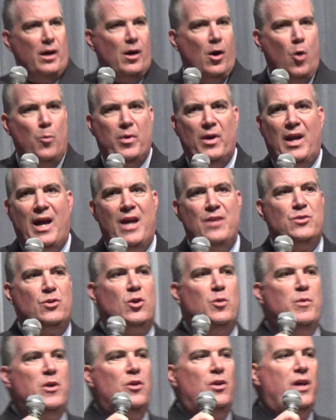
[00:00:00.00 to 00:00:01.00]
Open lines of
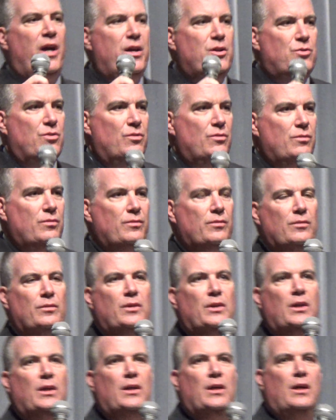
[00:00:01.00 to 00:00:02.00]
communication.
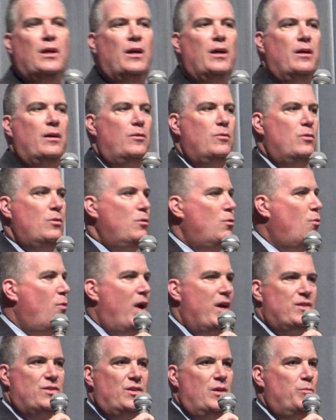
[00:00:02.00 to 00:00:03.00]

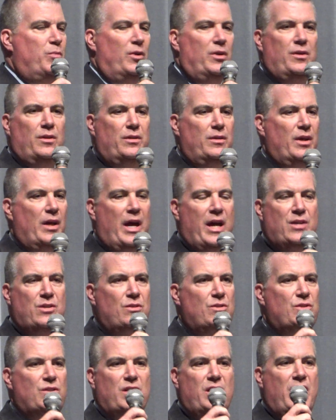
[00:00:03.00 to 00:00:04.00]
Quite simply, the
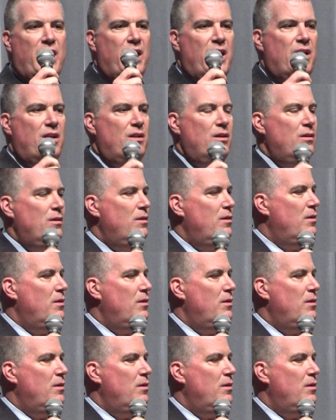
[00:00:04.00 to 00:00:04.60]
agency head